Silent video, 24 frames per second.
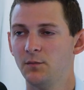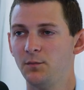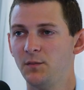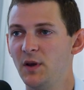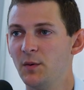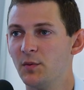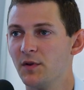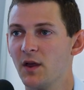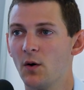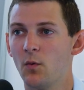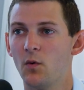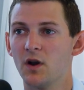
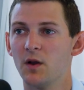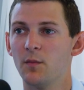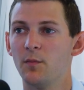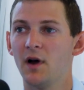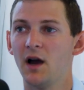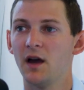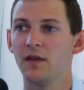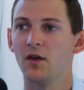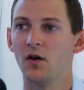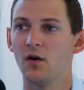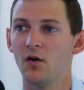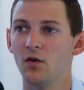people that want to
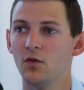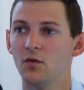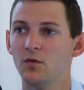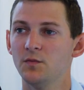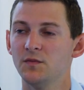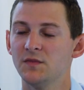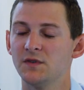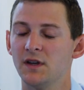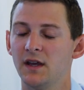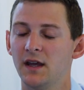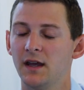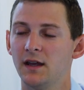buy the
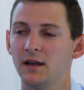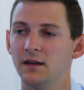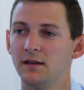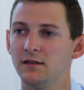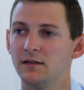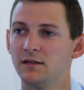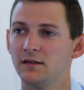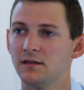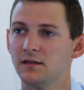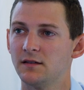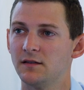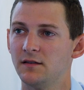homes and
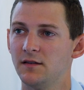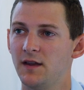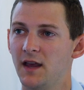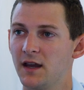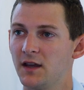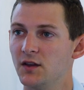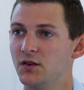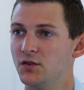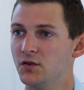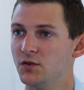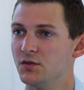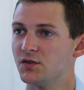they
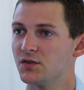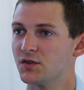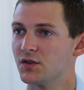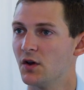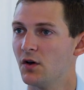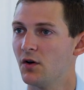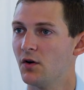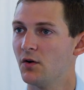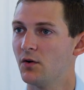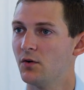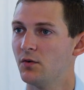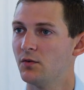can do
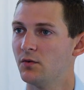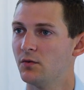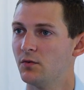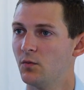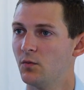so